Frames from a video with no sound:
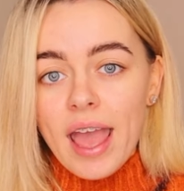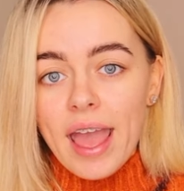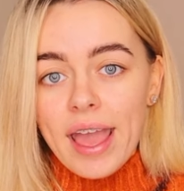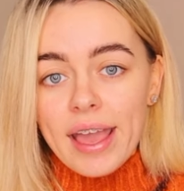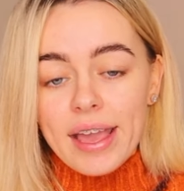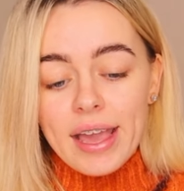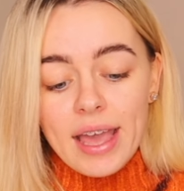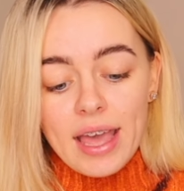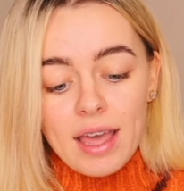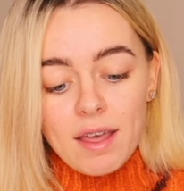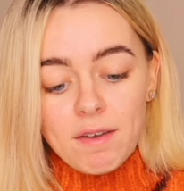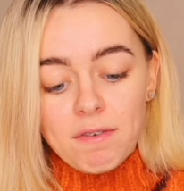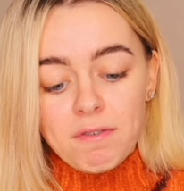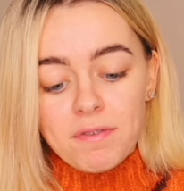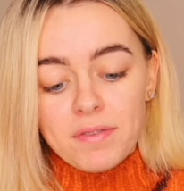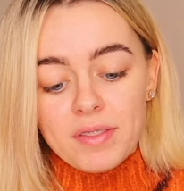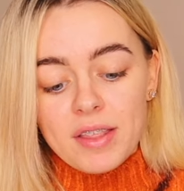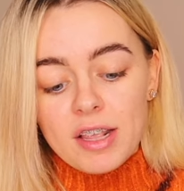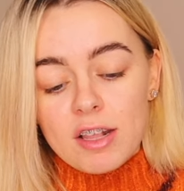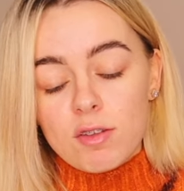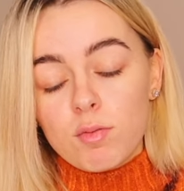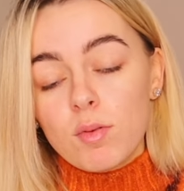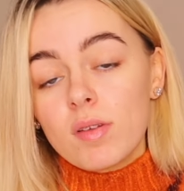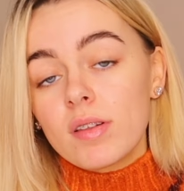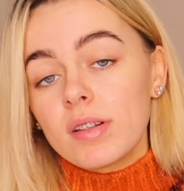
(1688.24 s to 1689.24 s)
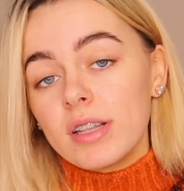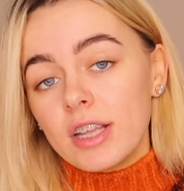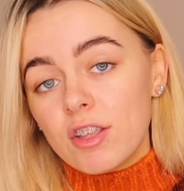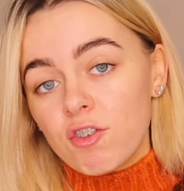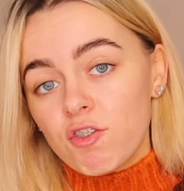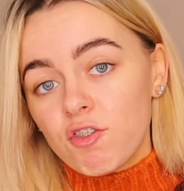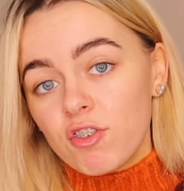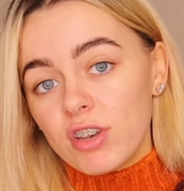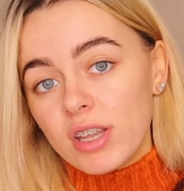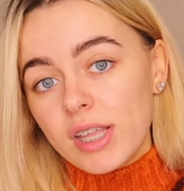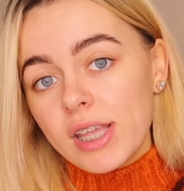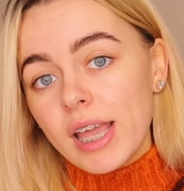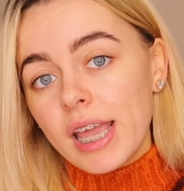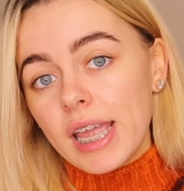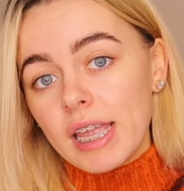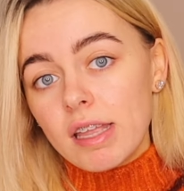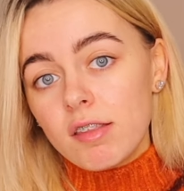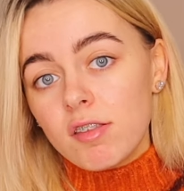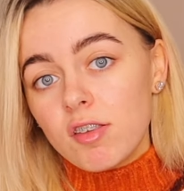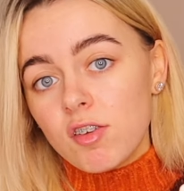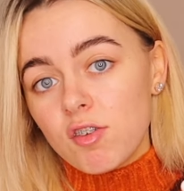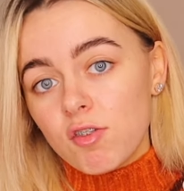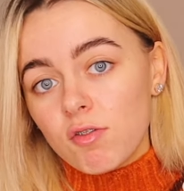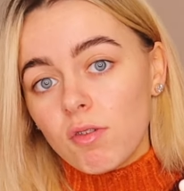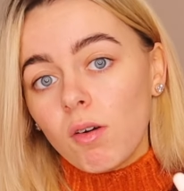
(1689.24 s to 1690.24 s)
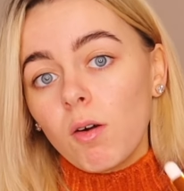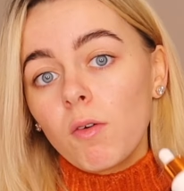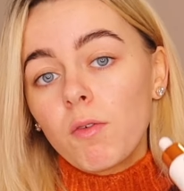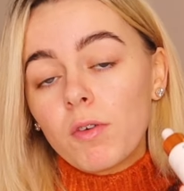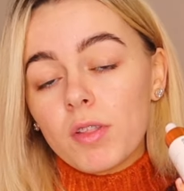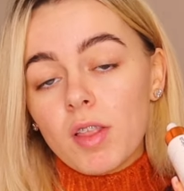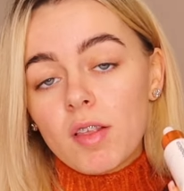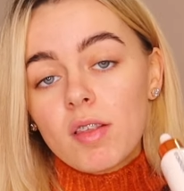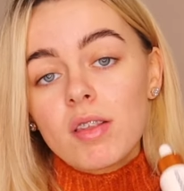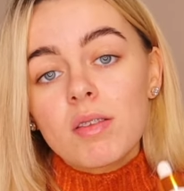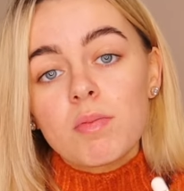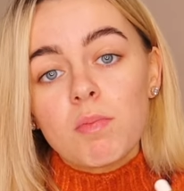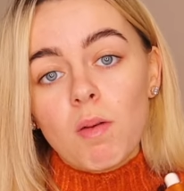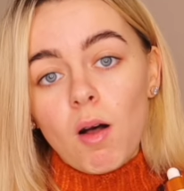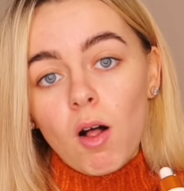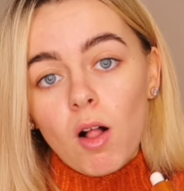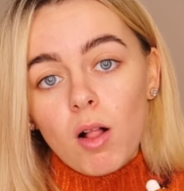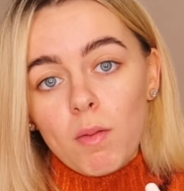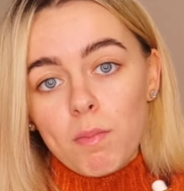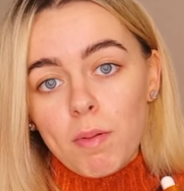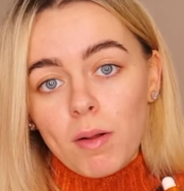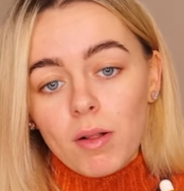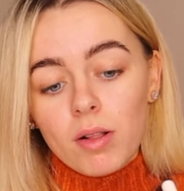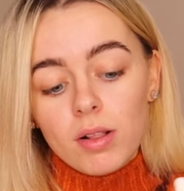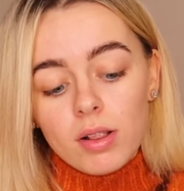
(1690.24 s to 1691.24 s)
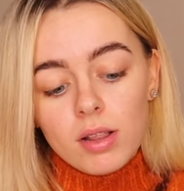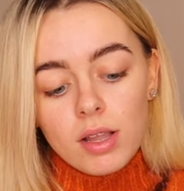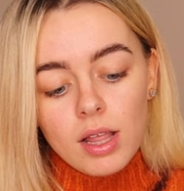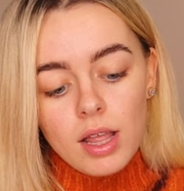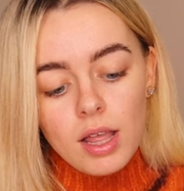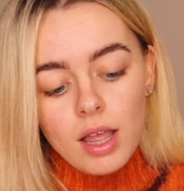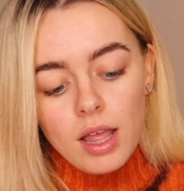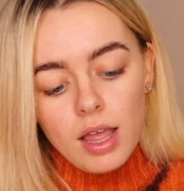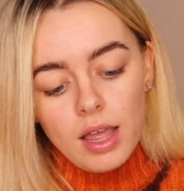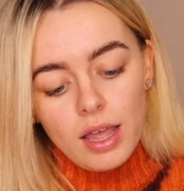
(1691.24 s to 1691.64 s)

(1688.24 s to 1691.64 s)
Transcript: AF. This was literally 80 euro for the small bottle.